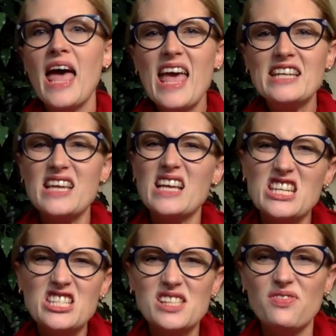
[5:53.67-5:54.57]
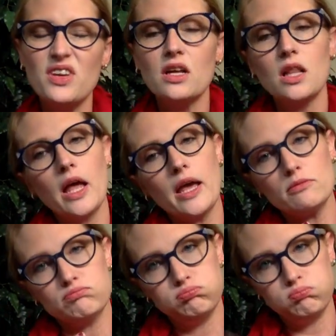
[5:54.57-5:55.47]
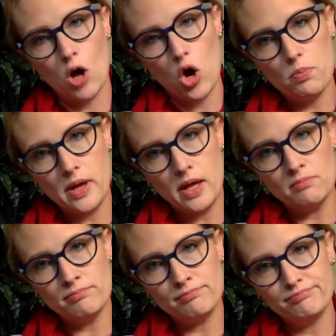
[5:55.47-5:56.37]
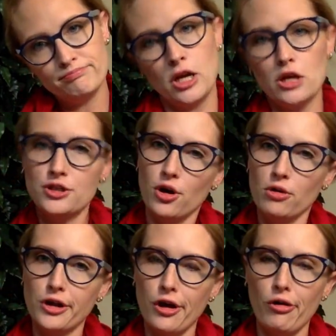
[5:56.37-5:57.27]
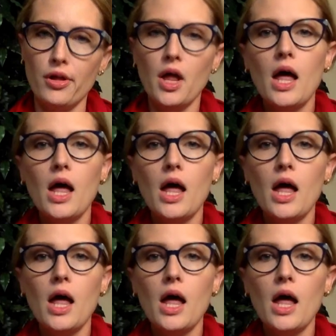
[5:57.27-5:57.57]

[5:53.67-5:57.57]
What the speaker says: it doesn't just feel like open, here's your hotel.